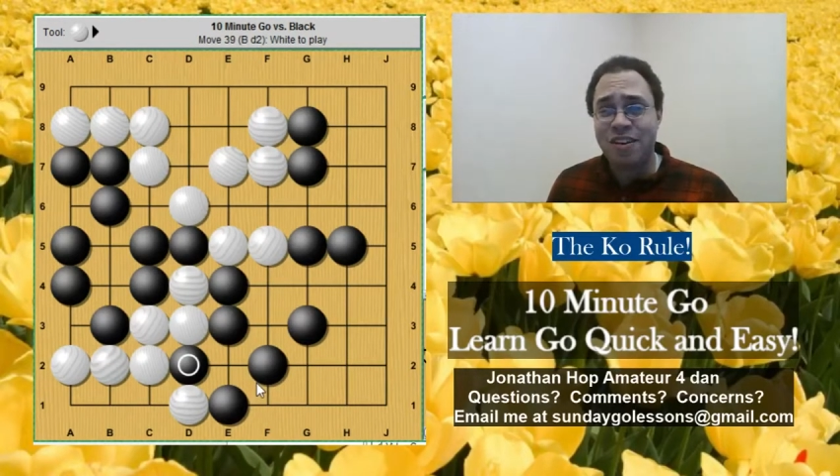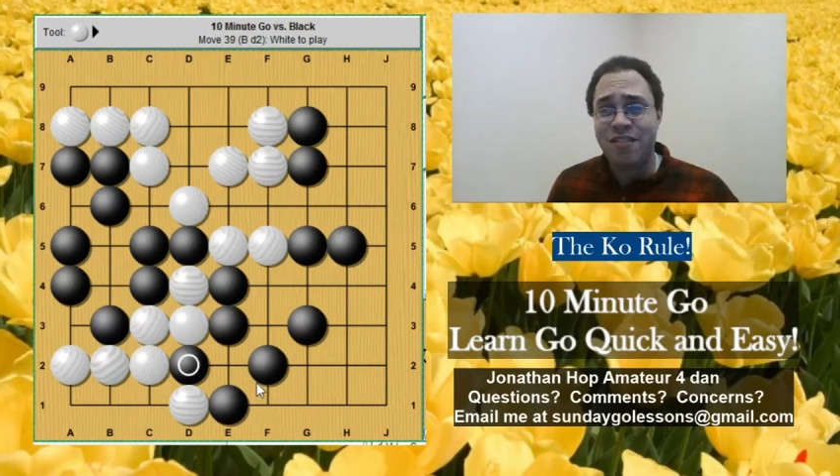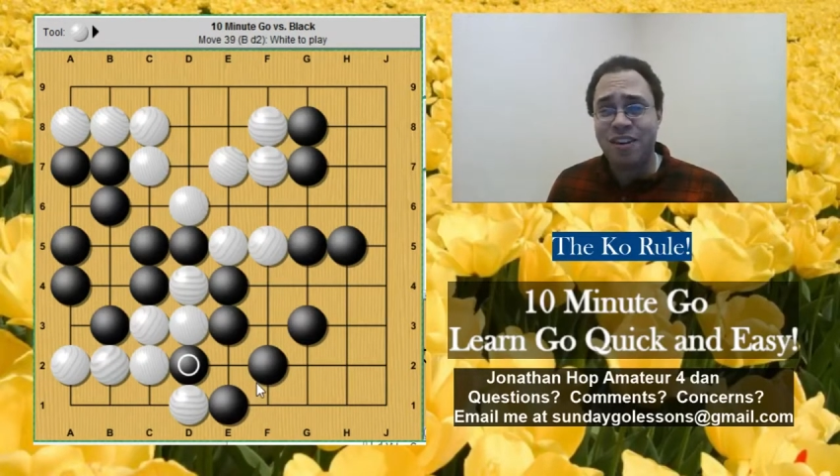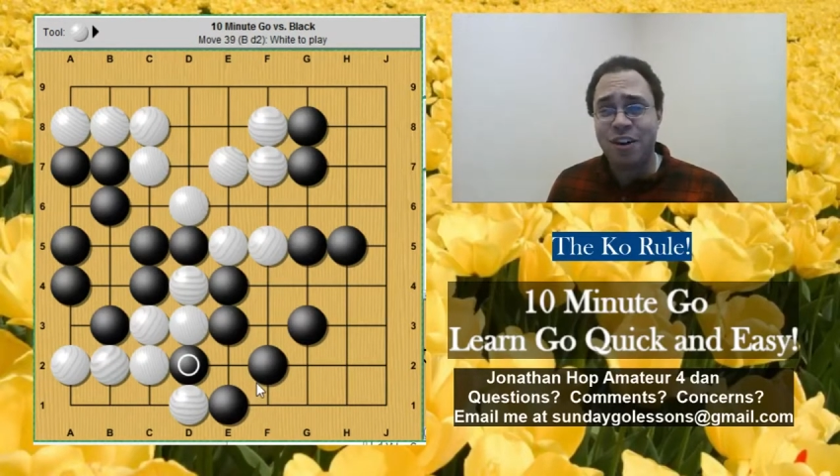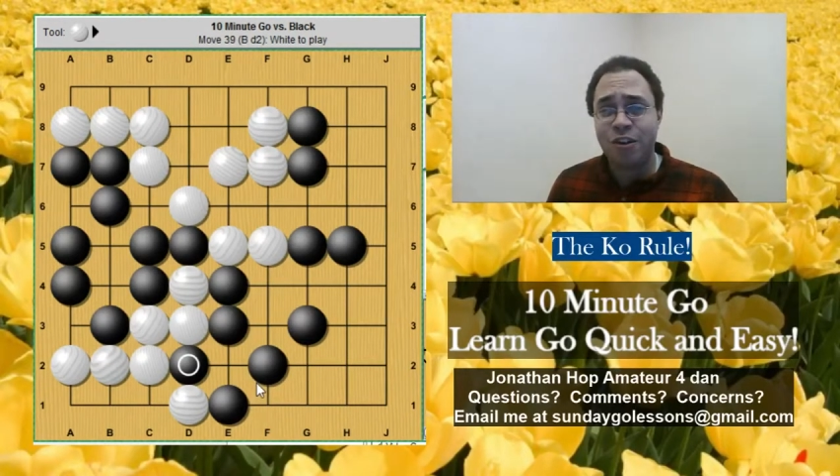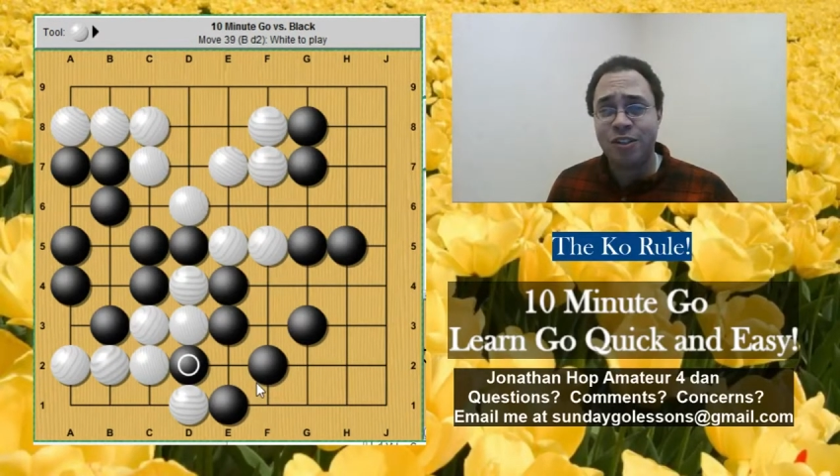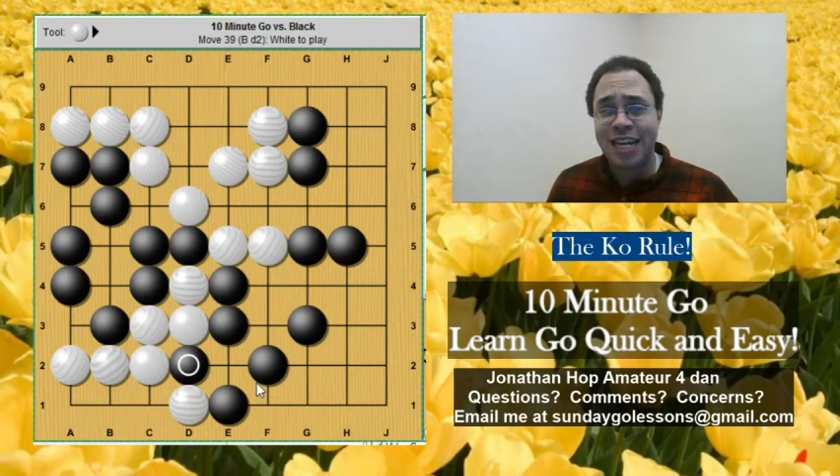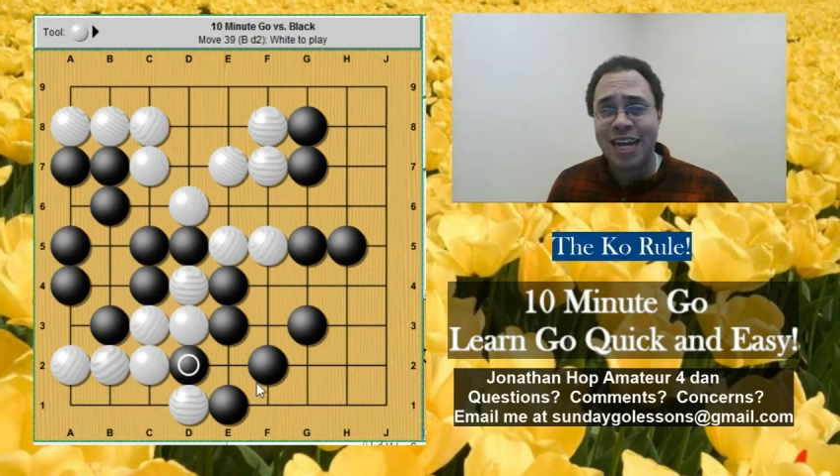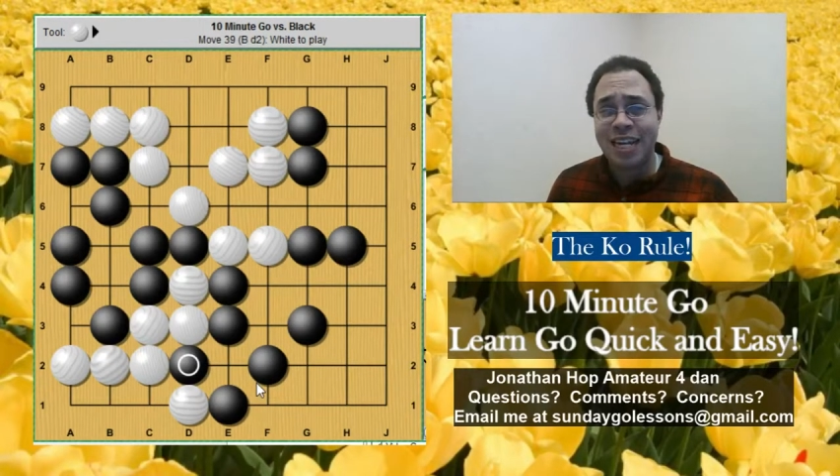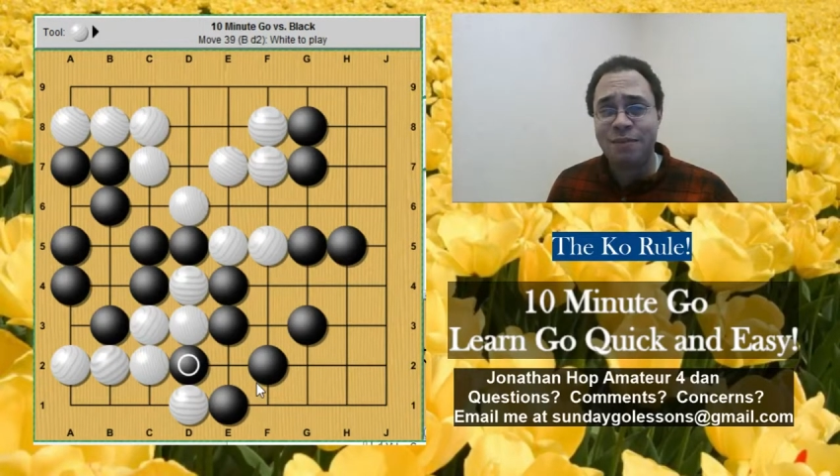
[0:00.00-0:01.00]
very hard
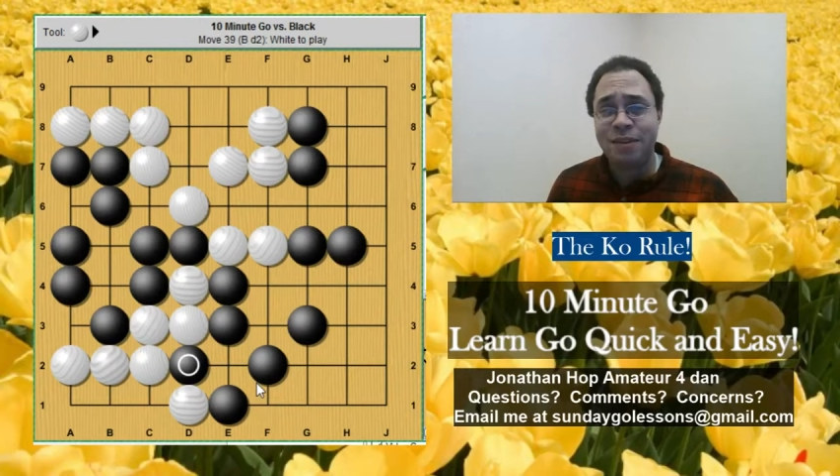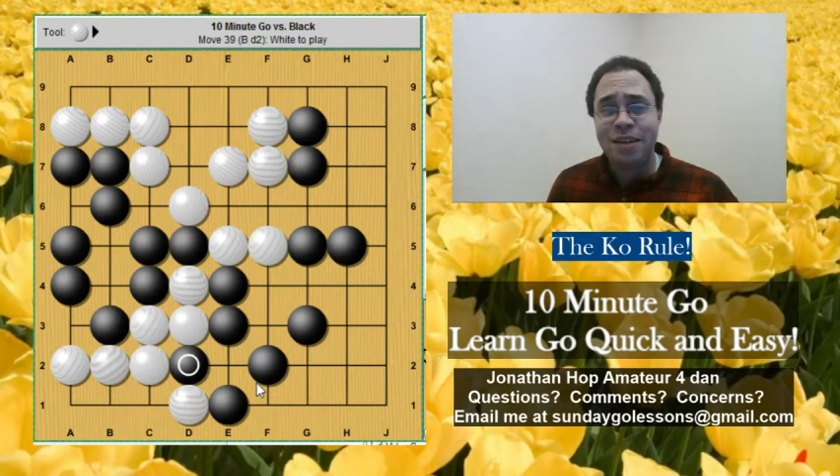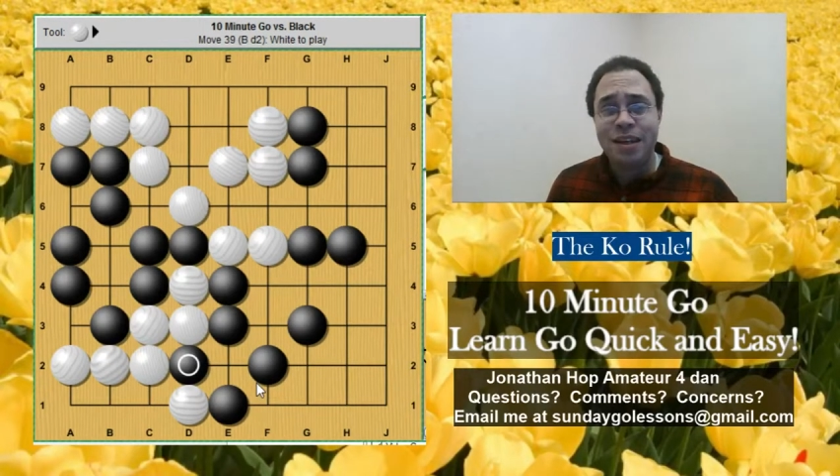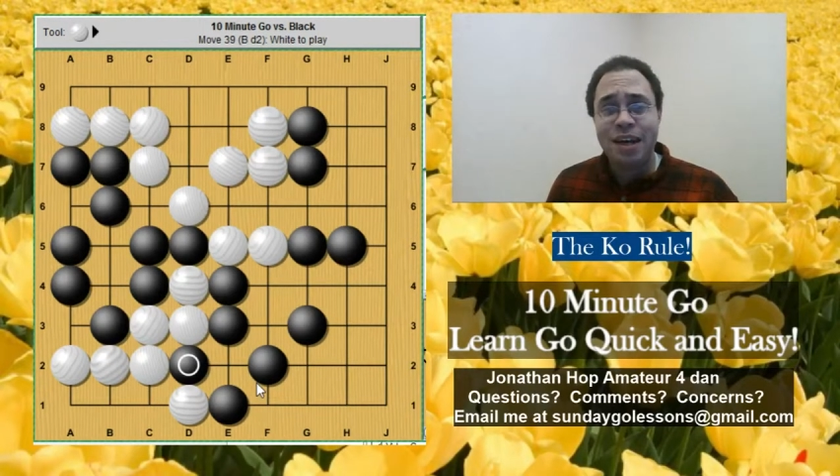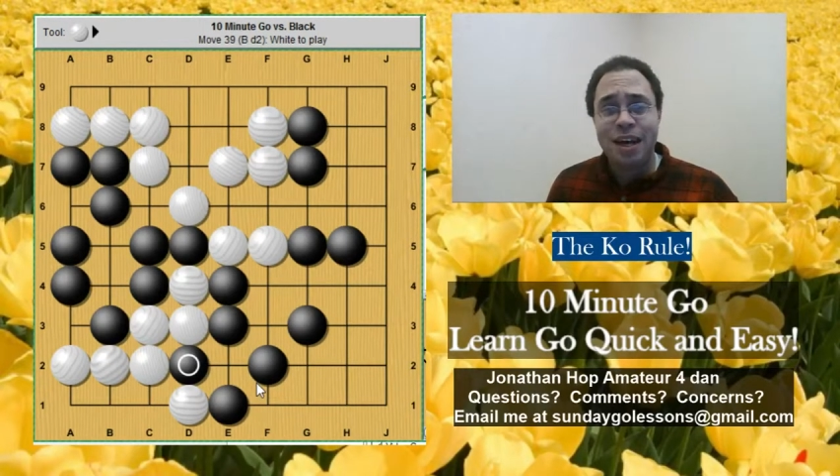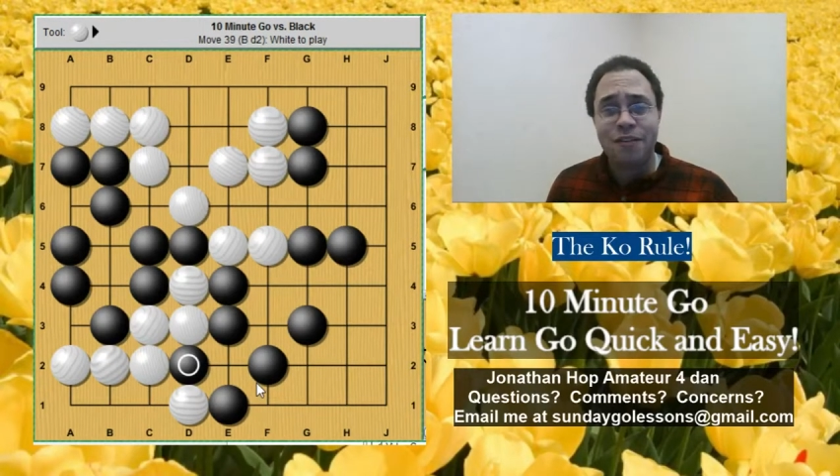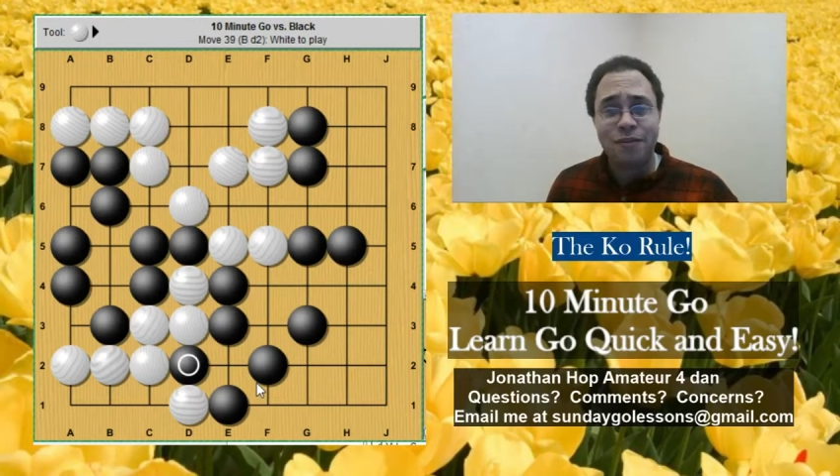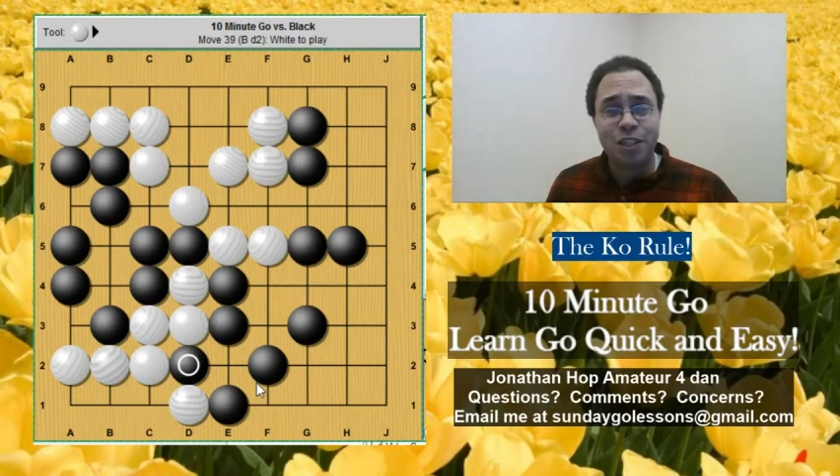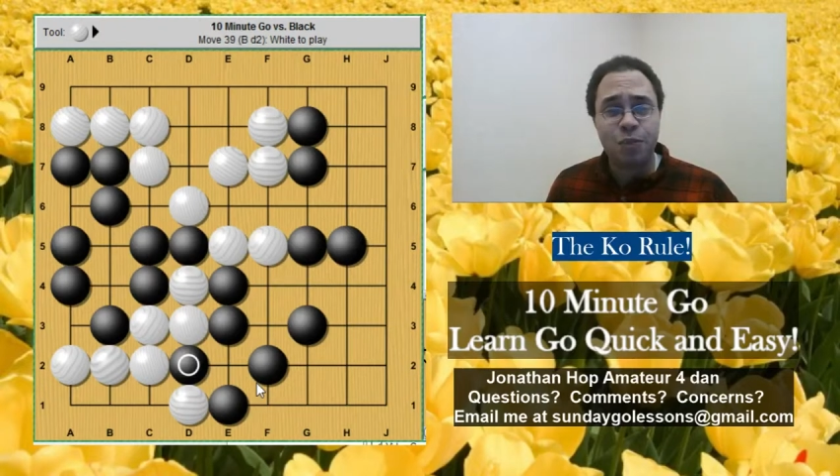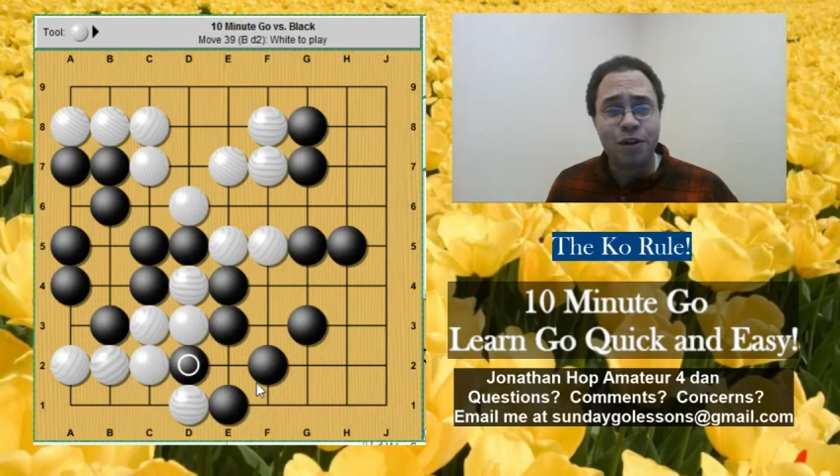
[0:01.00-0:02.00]
time uh, from
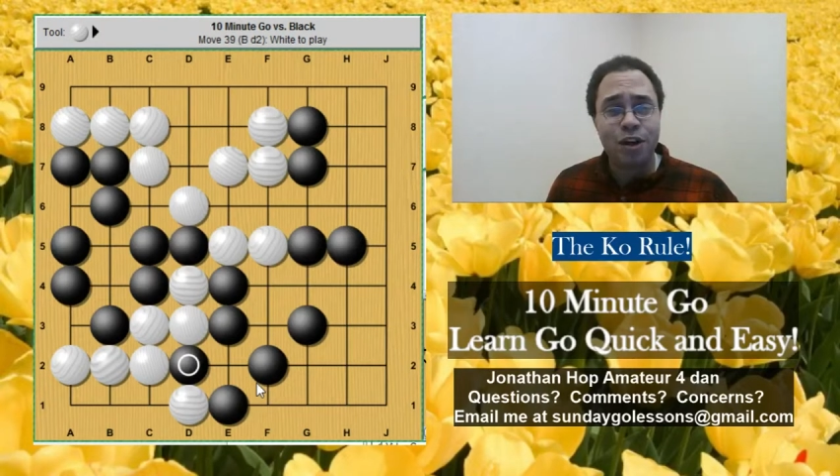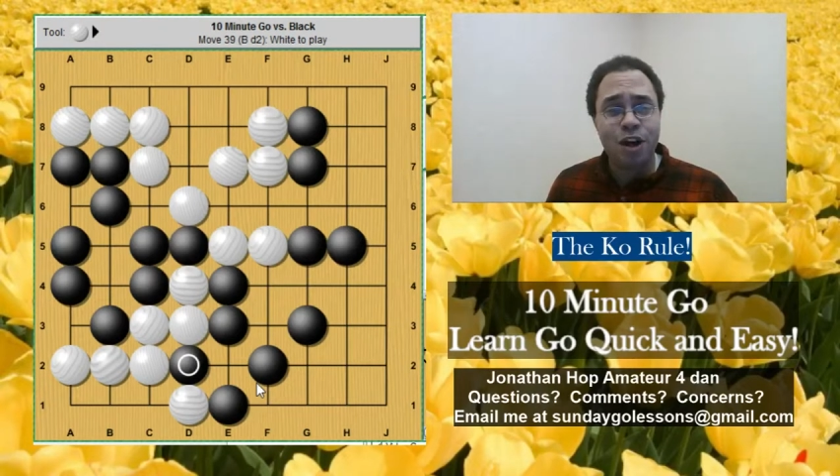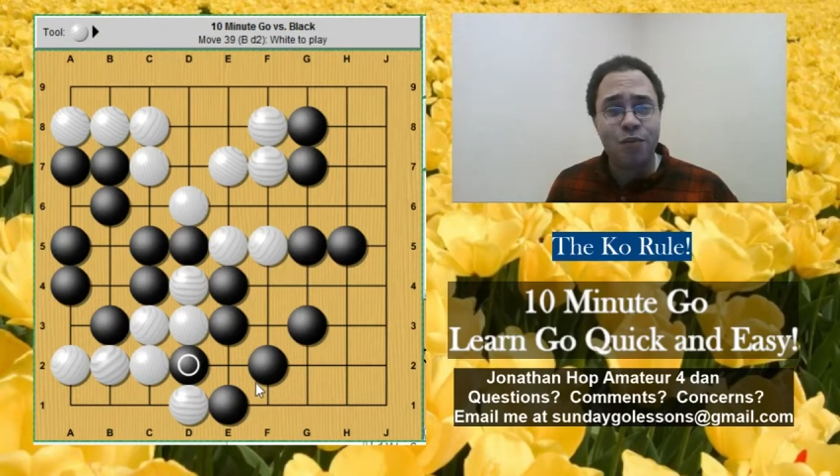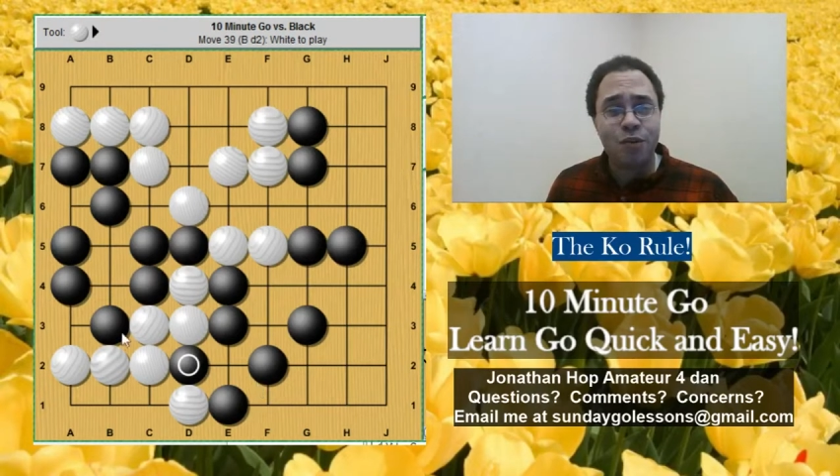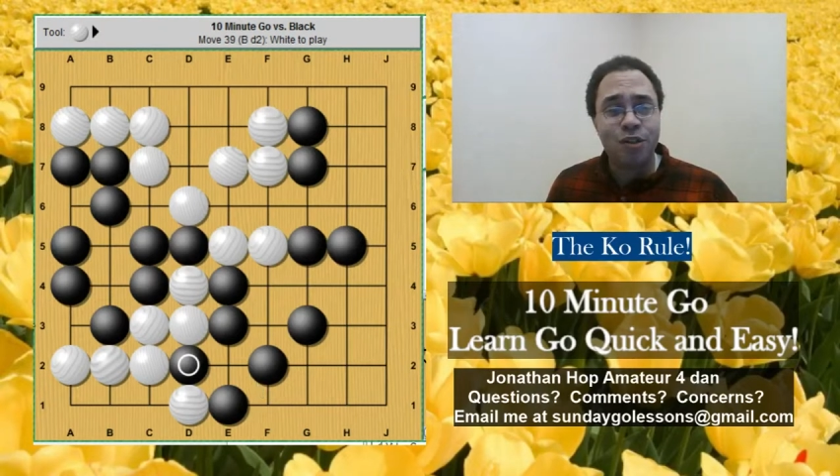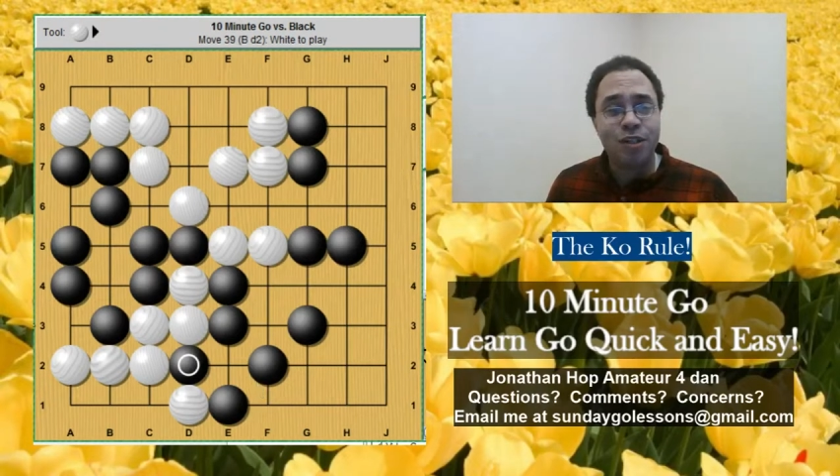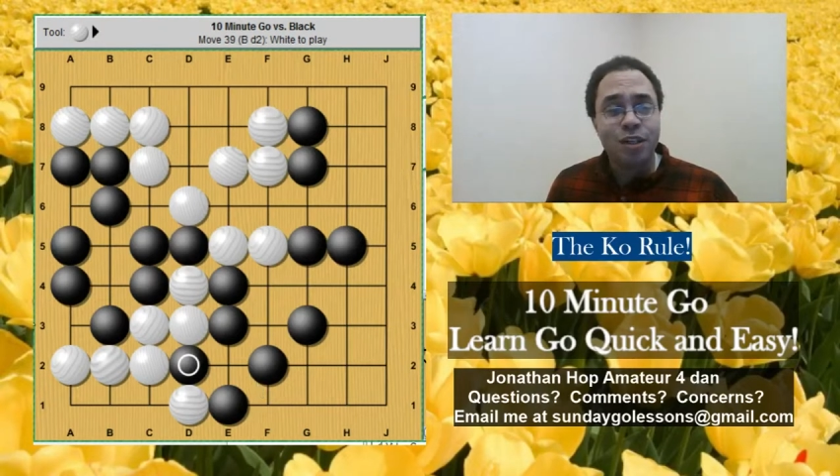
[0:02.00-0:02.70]
this point onward.